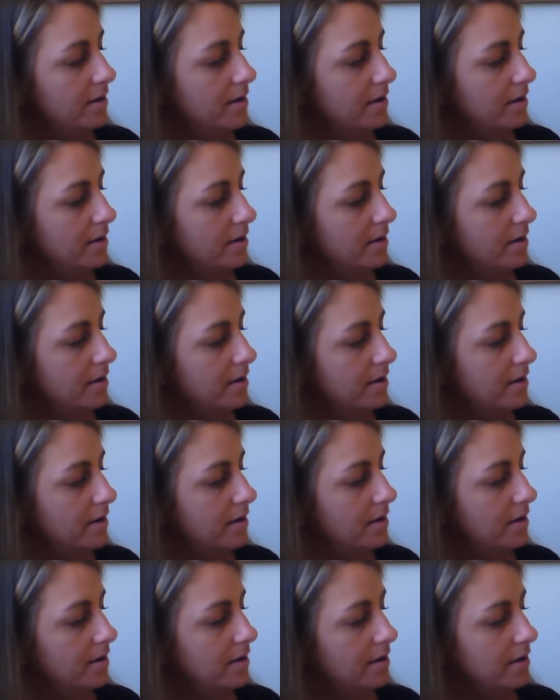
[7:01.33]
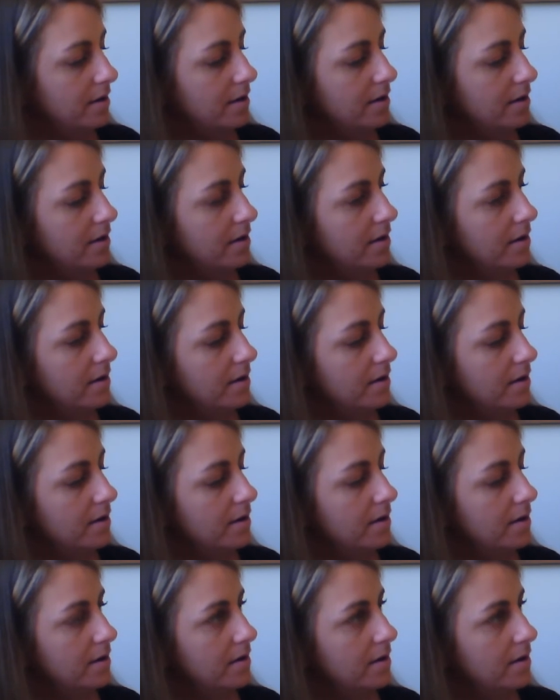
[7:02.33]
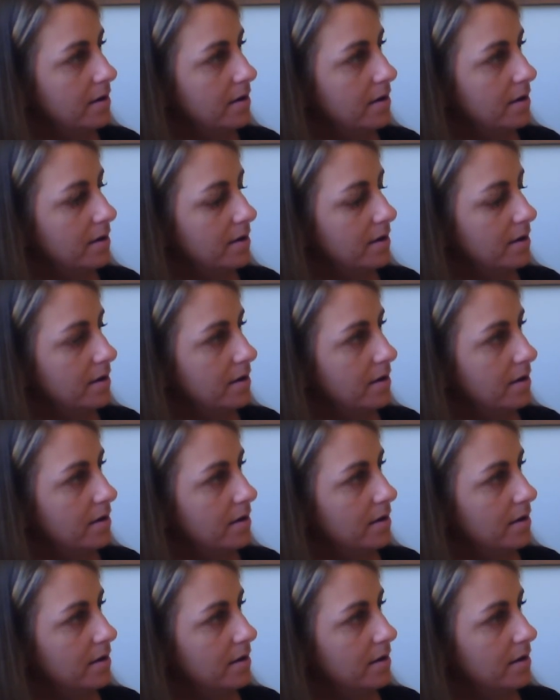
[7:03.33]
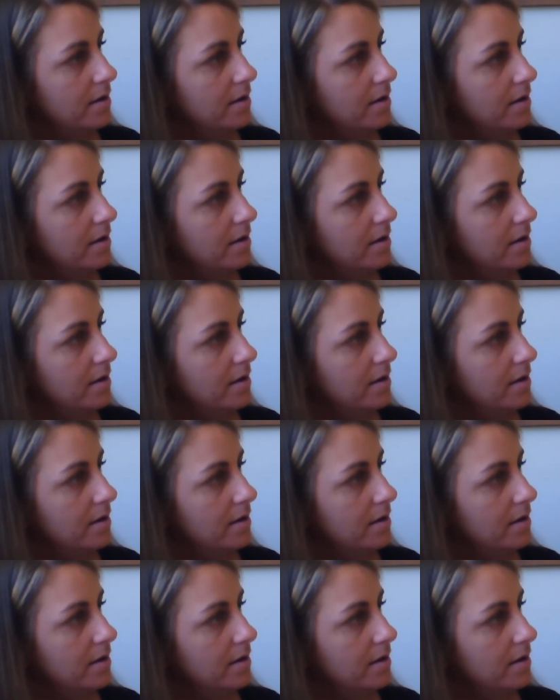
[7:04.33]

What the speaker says: Nothing is said.